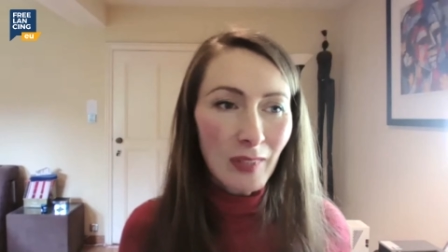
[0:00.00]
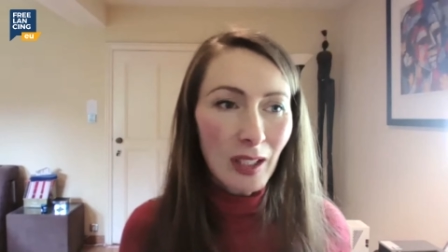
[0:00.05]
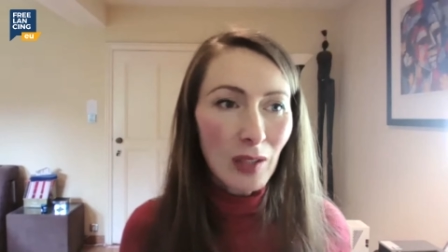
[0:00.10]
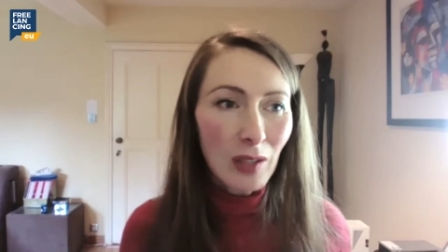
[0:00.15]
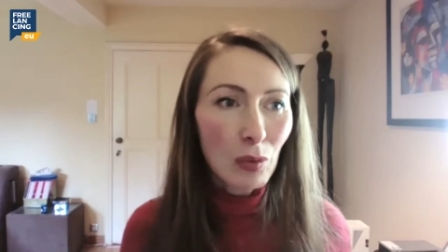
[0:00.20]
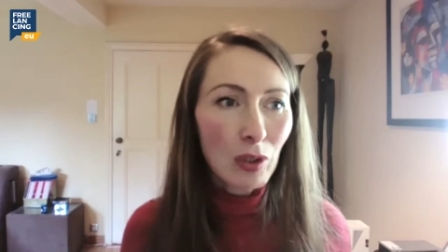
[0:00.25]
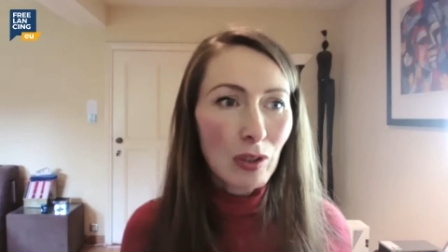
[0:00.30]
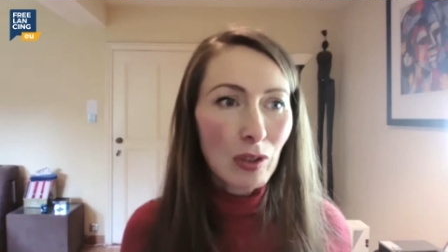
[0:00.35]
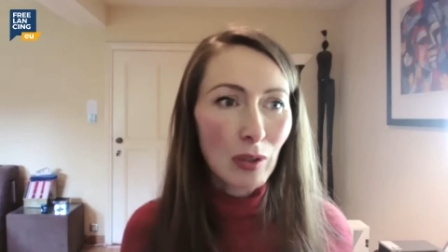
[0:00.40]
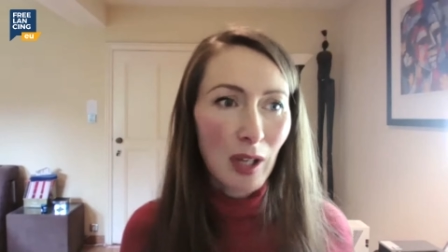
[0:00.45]

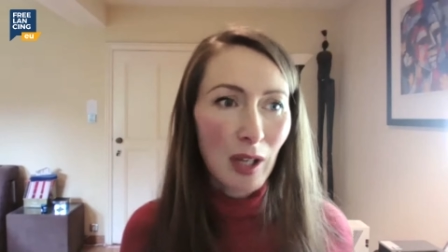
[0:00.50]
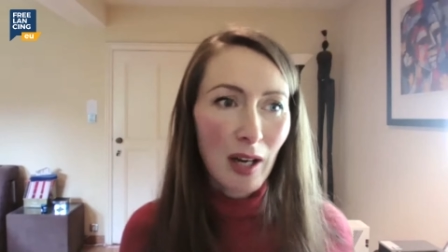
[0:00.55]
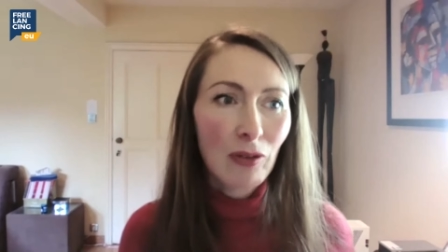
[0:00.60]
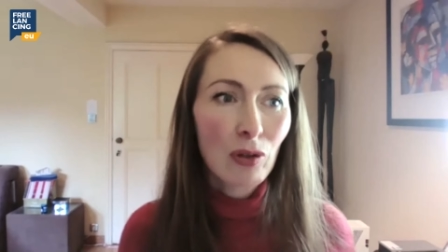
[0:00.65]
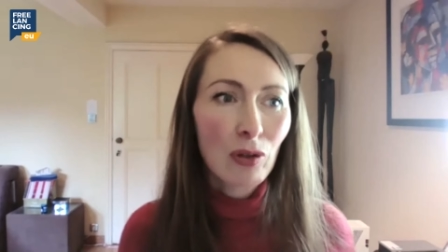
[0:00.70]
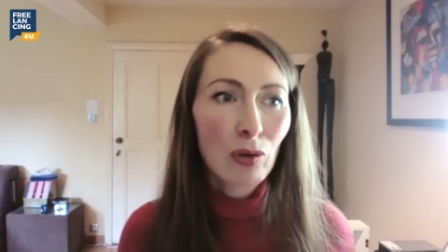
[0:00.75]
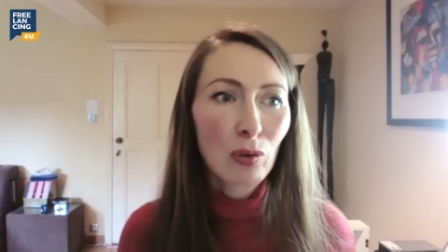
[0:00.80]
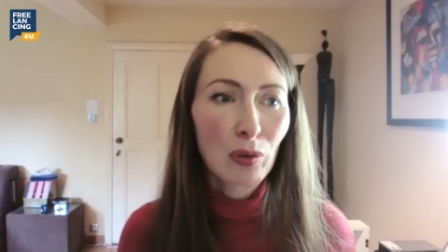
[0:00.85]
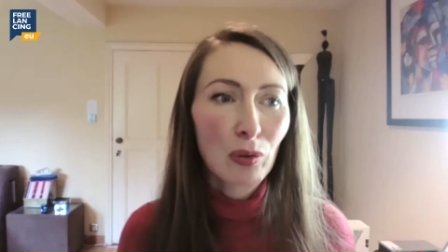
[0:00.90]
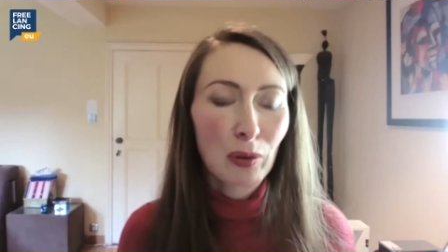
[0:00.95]
What you have
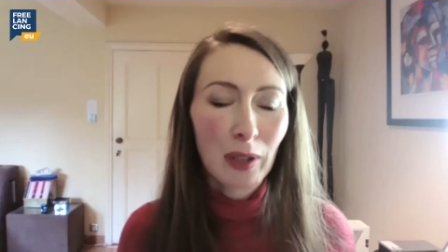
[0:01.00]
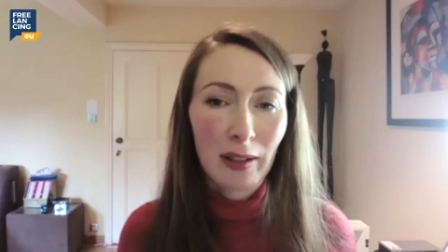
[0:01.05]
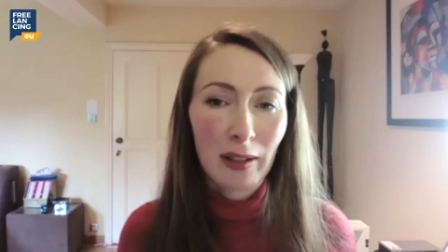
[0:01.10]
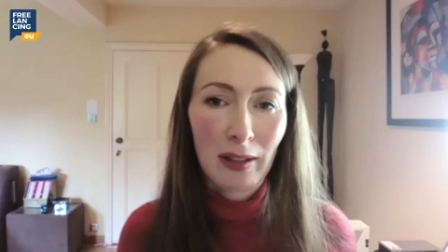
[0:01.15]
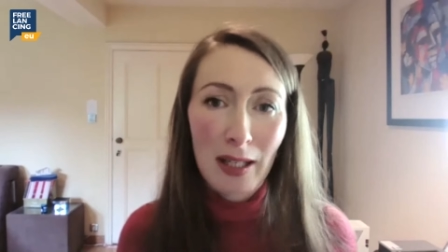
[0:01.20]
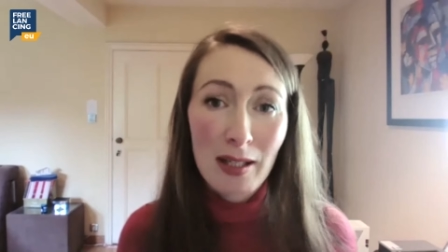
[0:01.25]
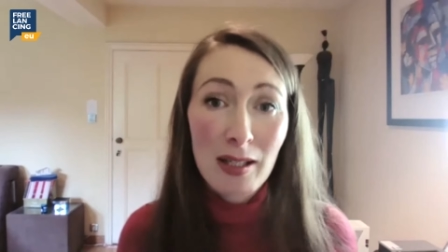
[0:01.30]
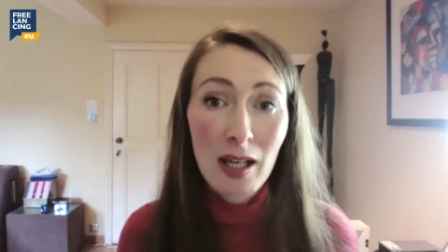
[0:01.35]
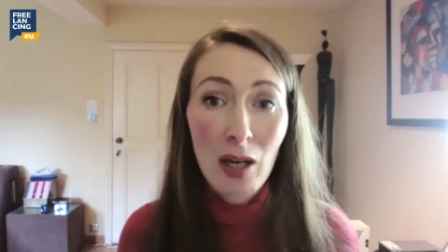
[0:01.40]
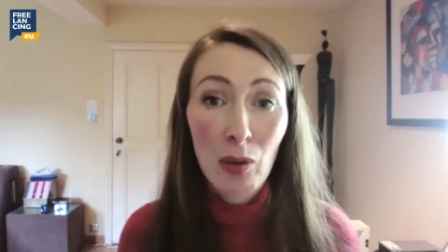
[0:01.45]
to do, and
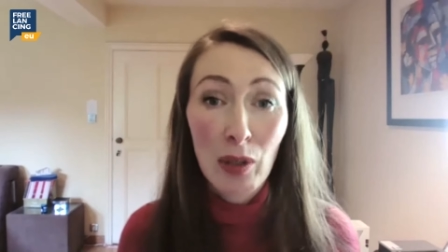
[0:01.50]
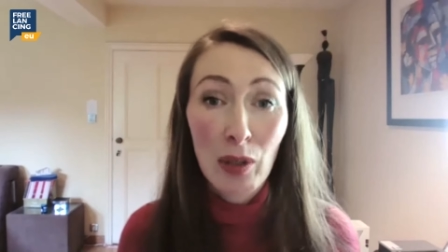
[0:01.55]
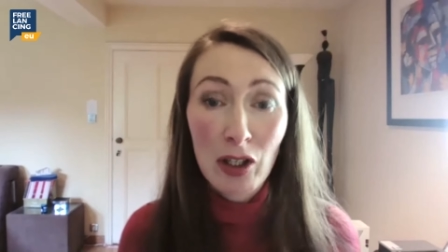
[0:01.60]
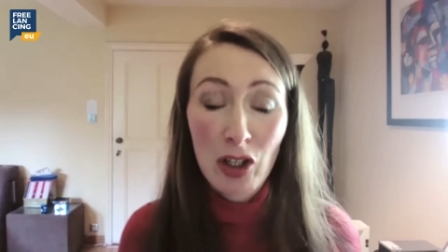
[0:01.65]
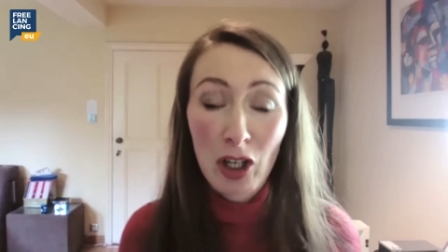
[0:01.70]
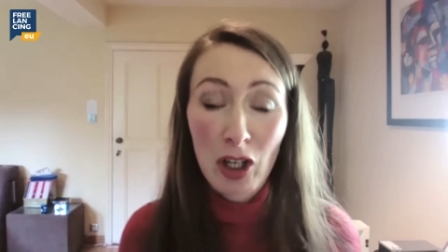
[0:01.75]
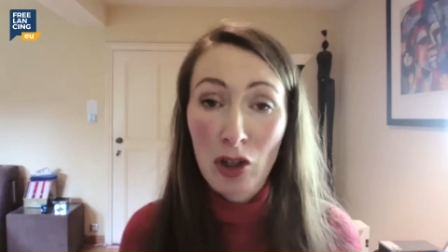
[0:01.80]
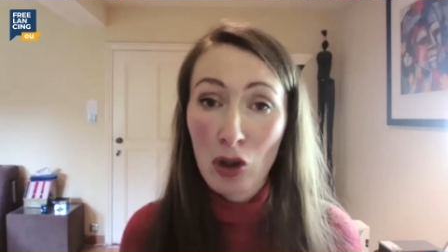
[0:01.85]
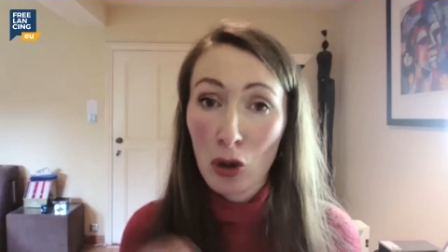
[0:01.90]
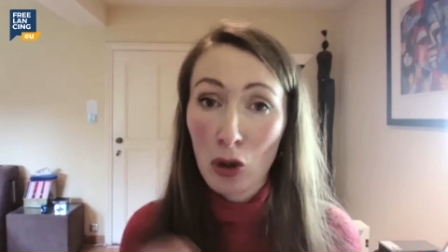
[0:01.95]
that's how I
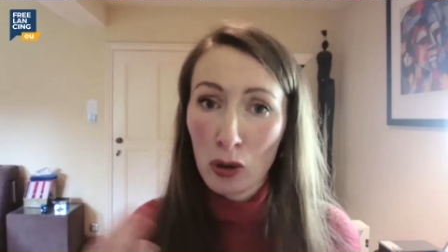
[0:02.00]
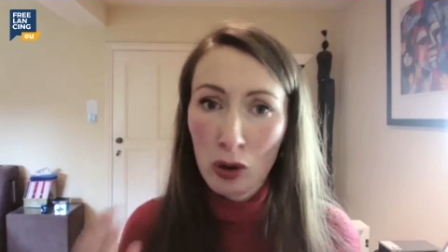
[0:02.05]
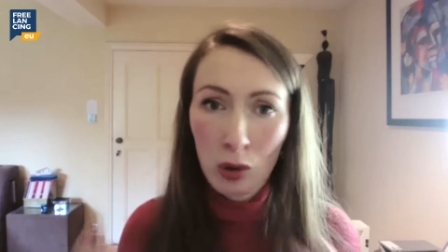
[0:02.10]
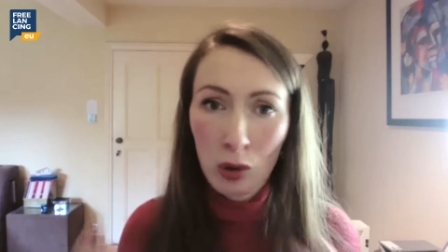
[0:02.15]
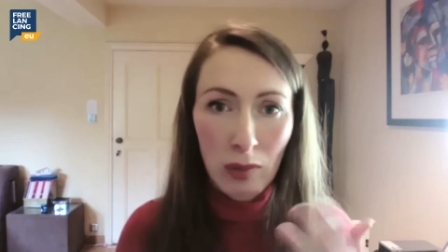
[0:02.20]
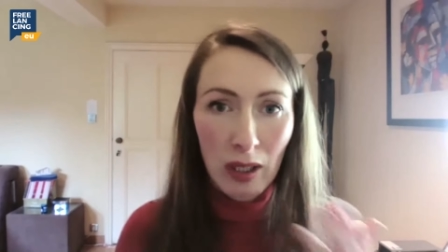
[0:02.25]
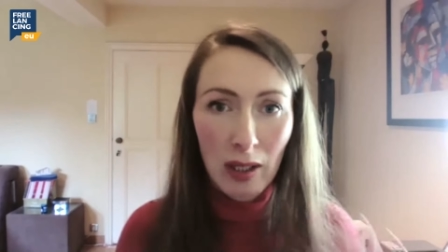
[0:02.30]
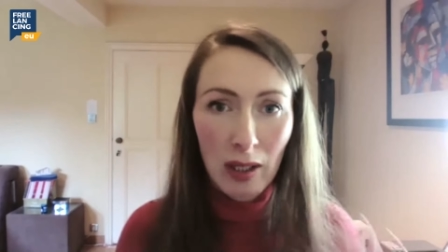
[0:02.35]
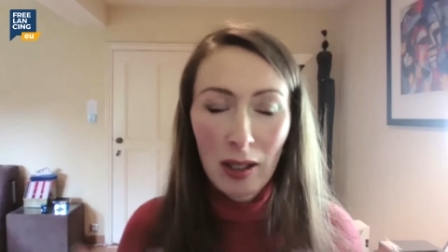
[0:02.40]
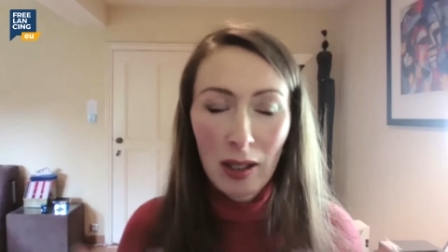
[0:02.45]
change also
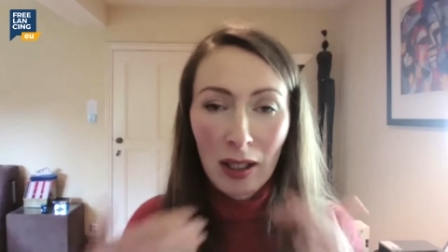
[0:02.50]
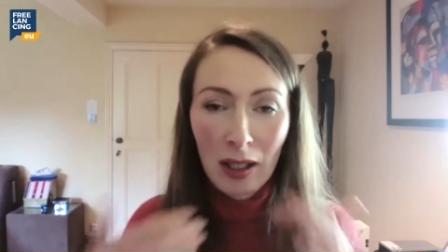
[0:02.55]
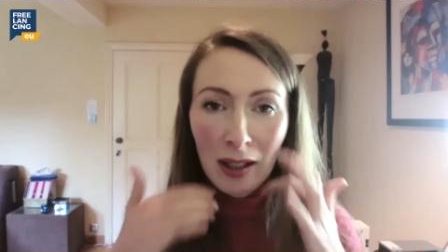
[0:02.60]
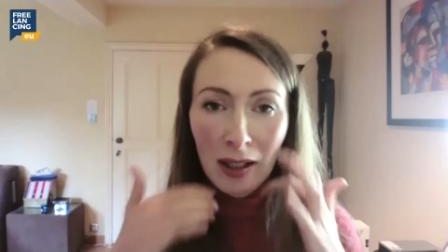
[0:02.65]
my